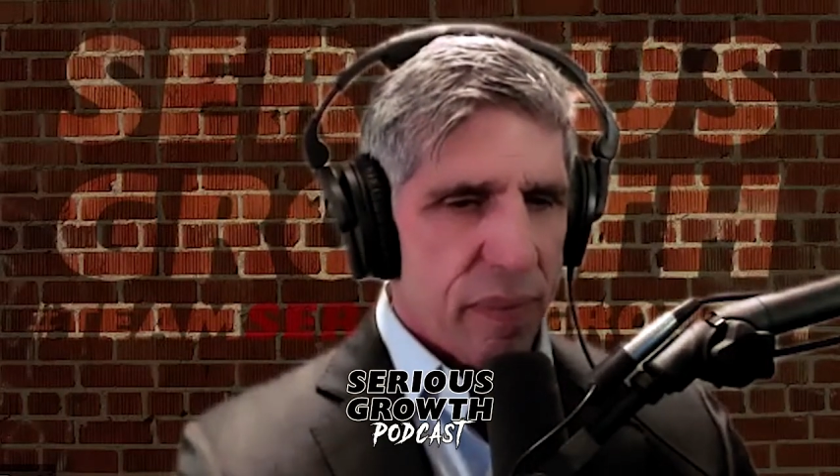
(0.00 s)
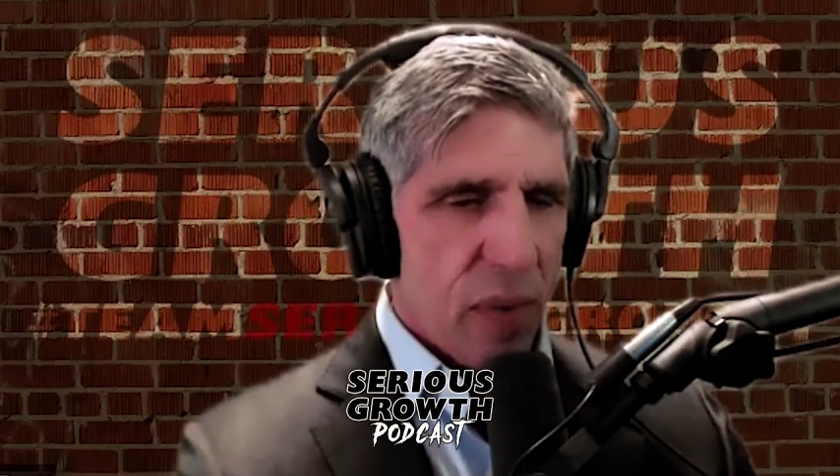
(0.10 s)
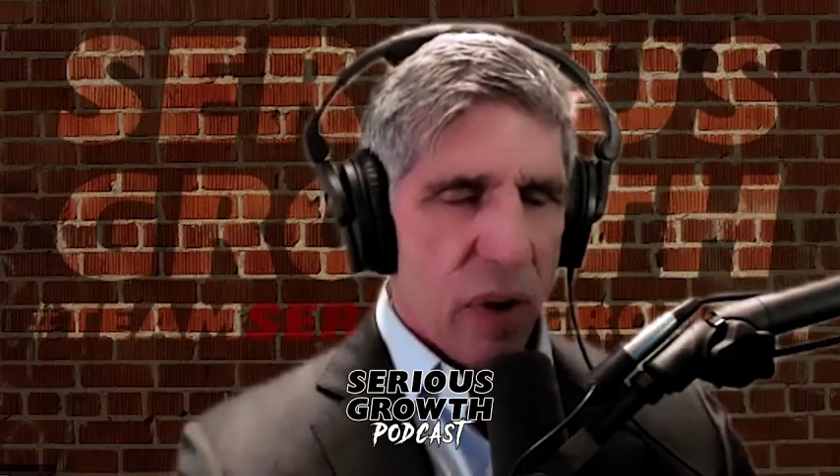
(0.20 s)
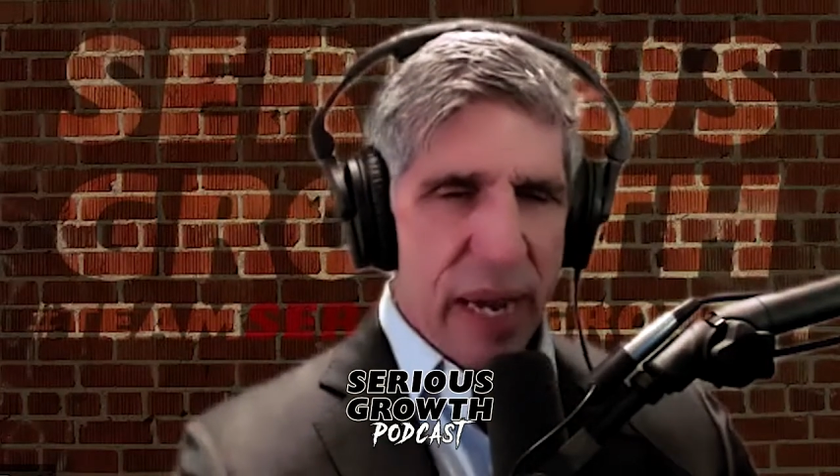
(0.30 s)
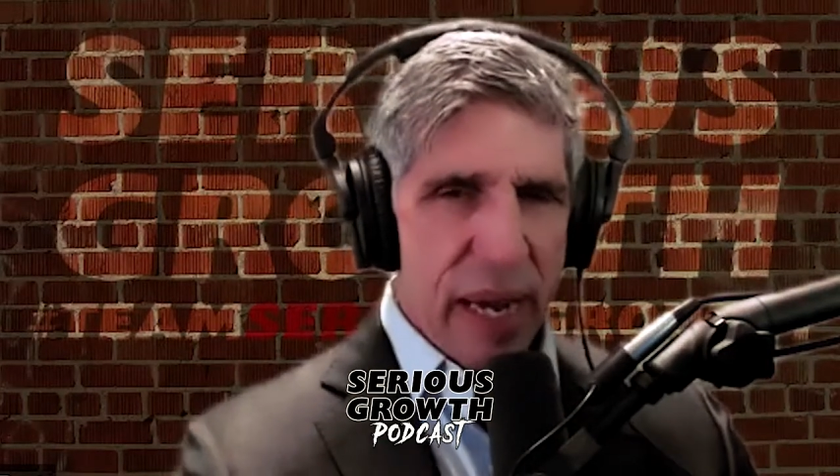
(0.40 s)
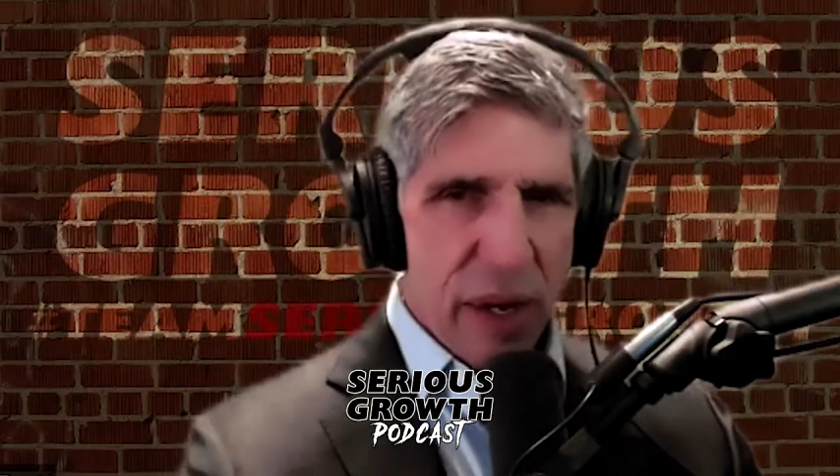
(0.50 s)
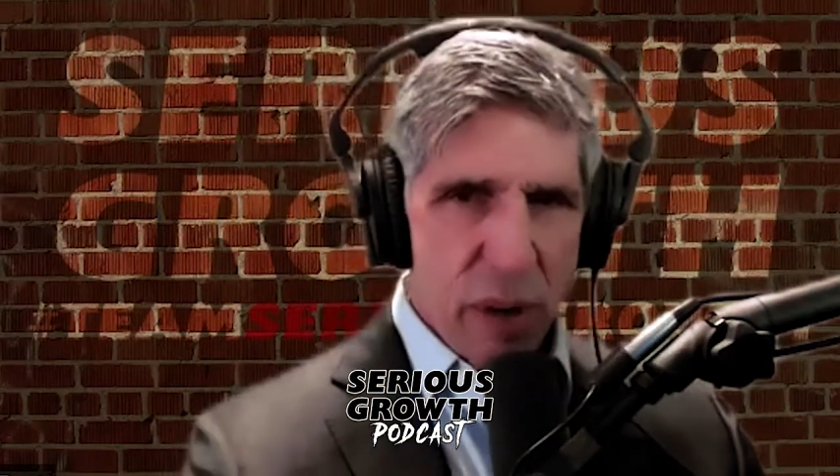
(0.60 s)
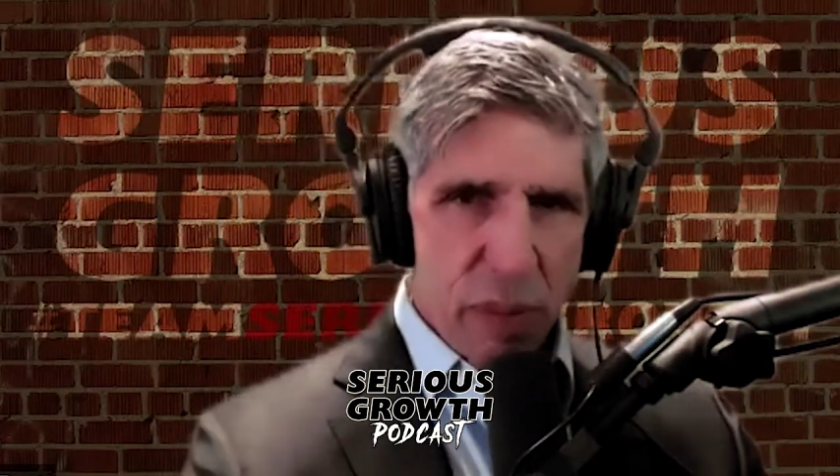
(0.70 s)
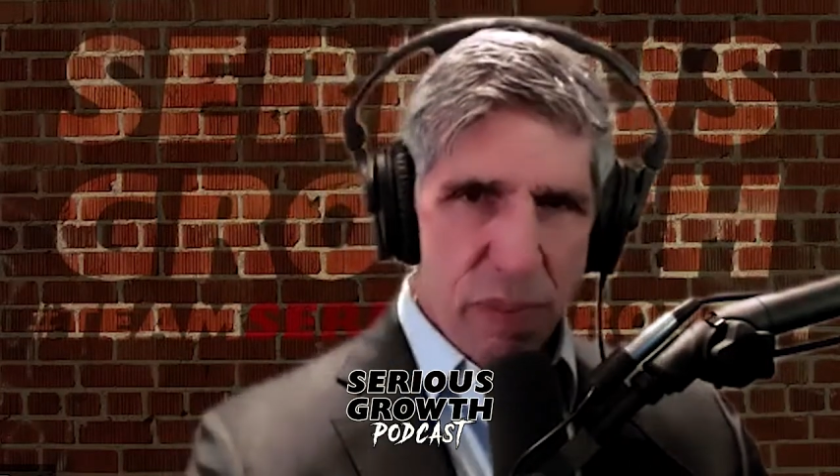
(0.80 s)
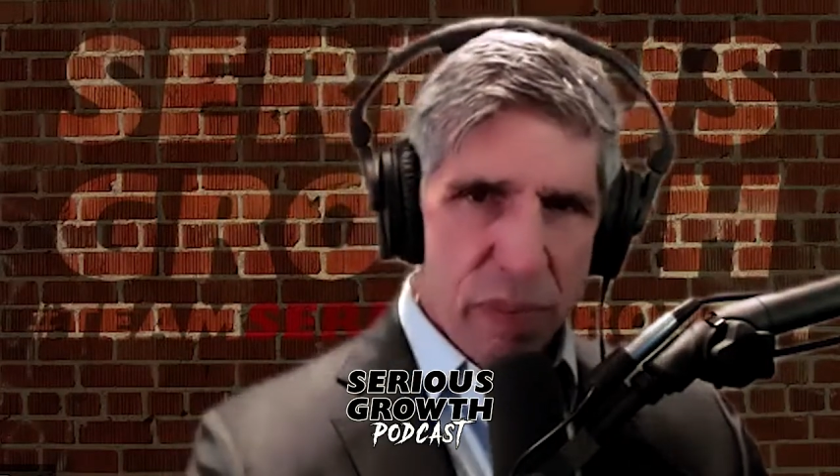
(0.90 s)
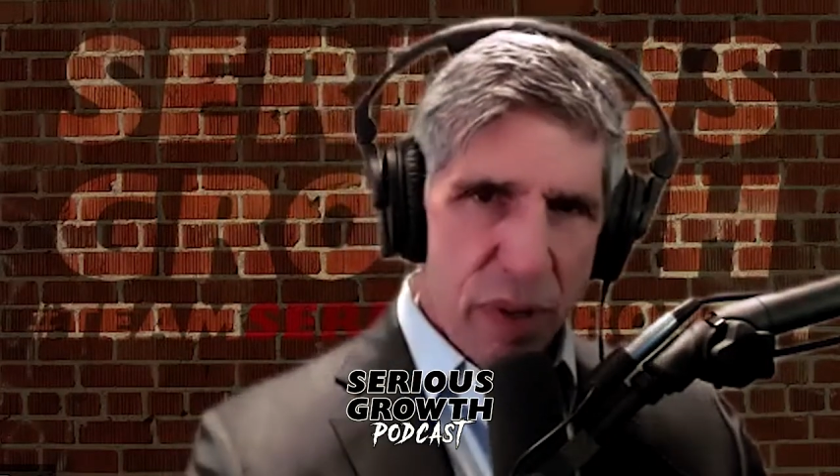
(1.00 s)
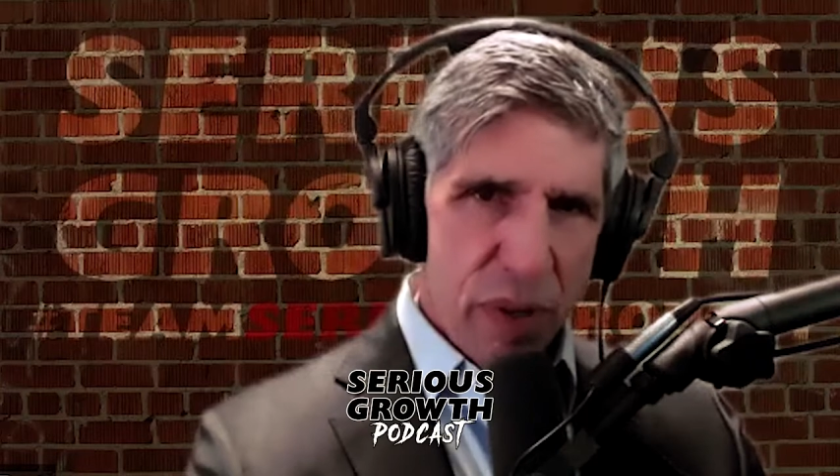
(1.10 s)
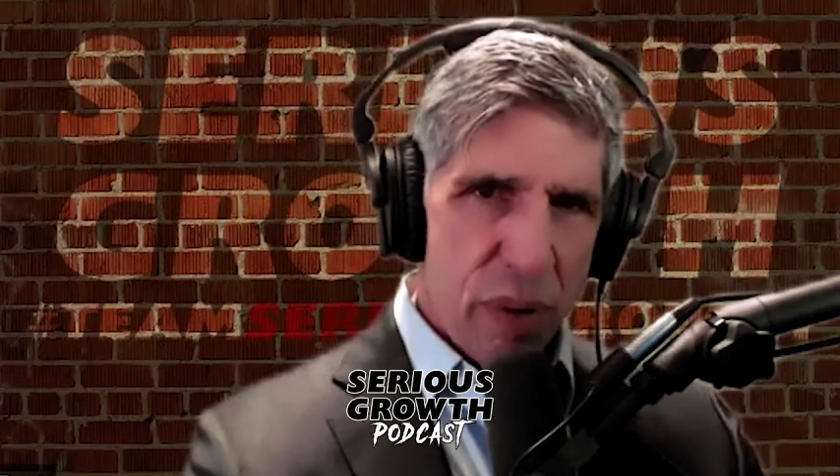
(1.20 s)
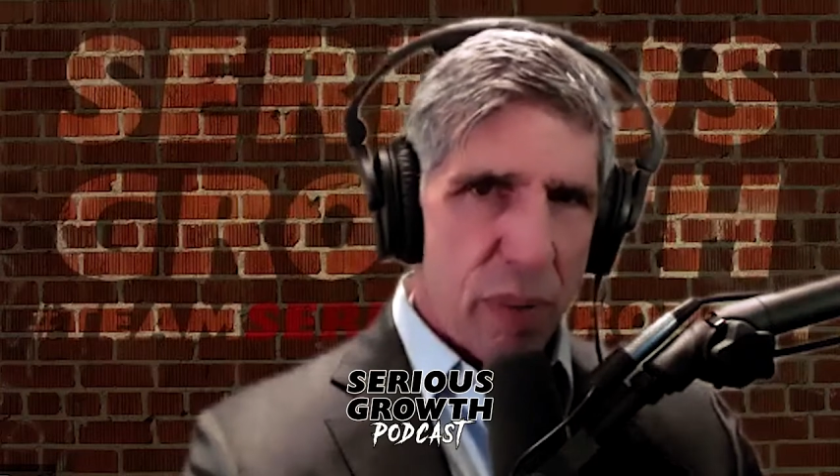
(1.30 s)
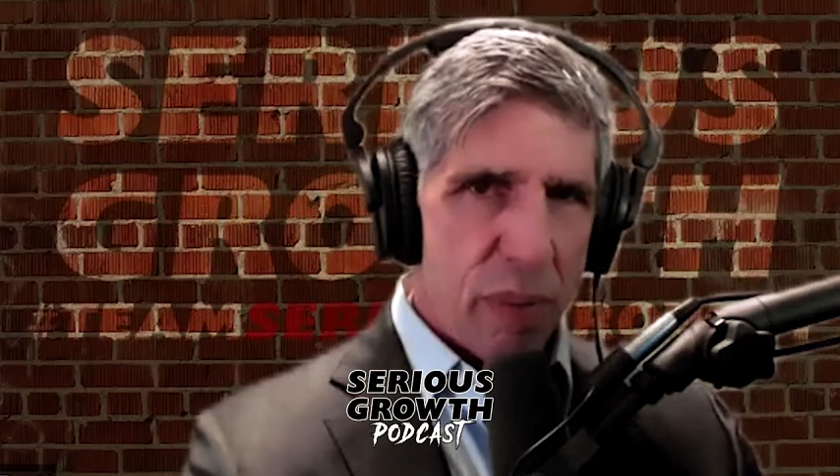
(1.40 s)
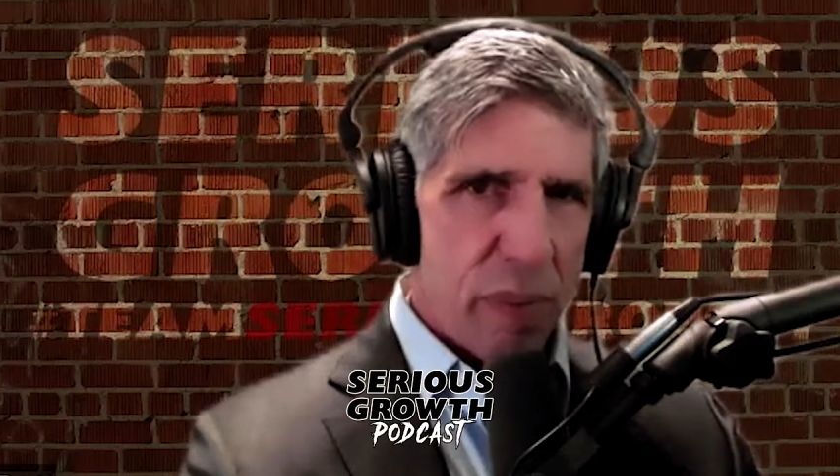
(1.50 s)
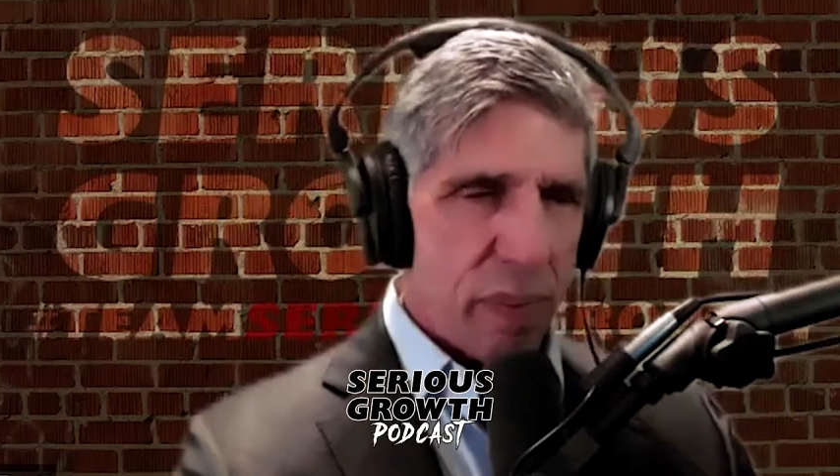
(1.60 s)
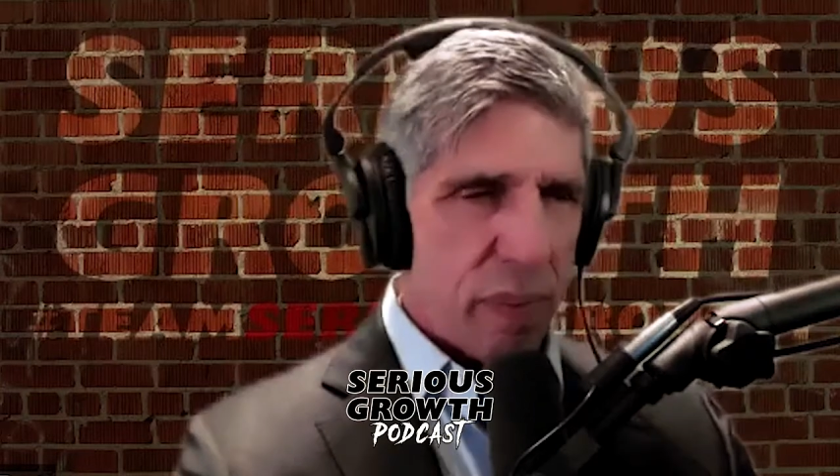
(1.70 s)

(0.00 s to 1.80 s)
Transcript: Okay, you you